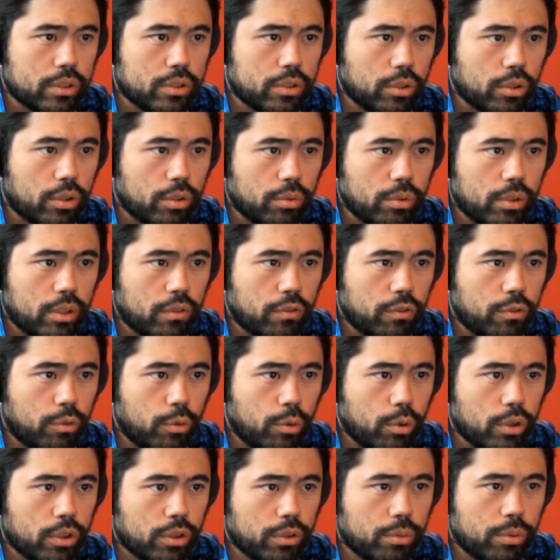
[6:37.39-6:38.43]
so three and
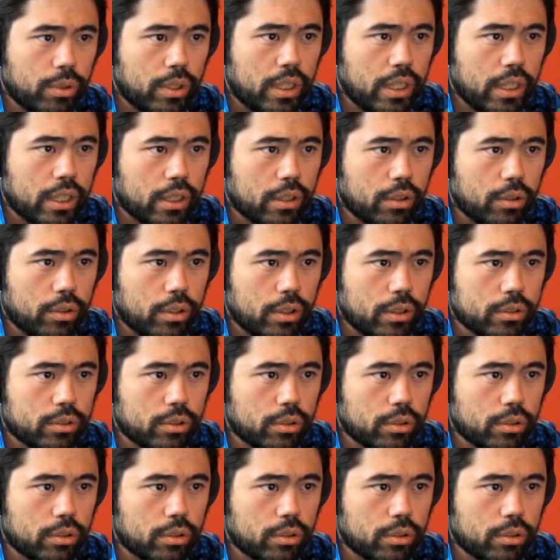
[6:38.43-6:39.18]
four, three can't go there,